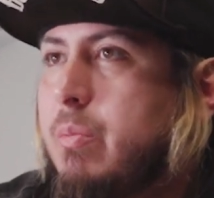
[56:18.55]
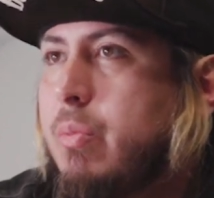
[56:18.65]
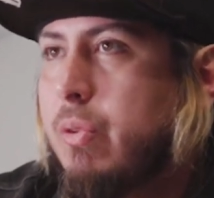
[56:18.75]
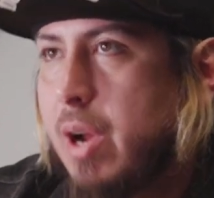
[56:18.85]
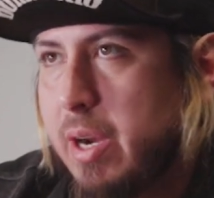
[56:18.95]

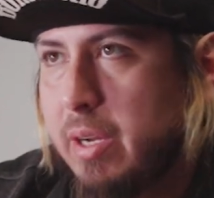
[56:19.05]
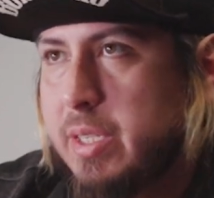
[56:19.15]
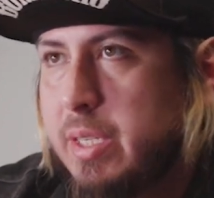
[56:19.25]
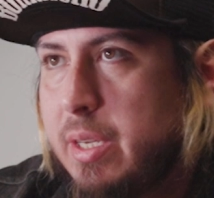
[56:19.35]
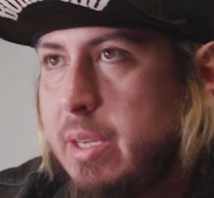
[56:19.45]

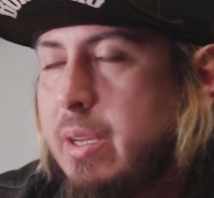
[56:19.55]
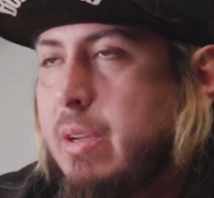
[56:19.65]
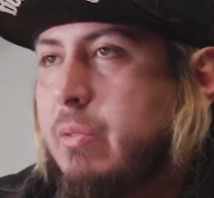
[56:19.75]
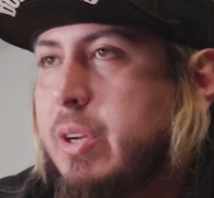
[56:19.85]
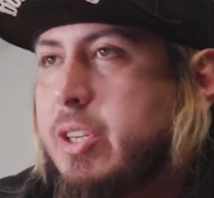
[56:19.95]
product,
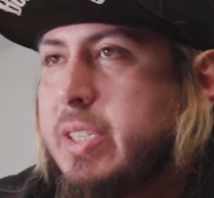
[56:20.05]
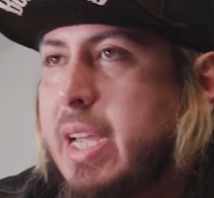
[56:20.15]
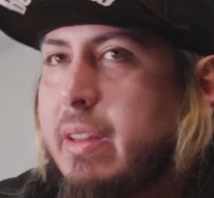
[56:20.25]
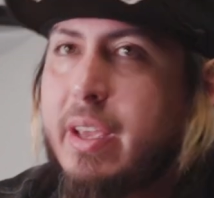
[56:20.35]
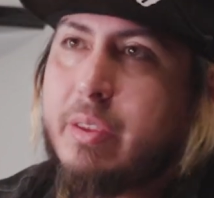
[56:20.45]
which is
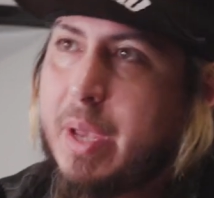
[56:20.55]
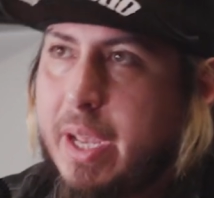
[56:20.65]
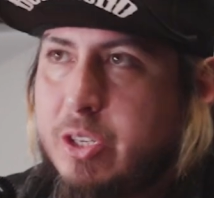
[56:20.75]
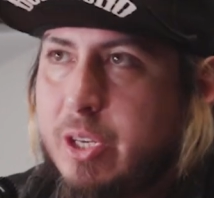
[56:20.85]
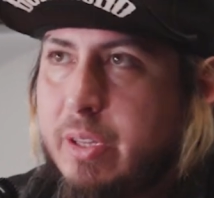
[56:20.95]
like
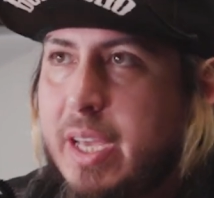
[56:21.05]
deathmatch.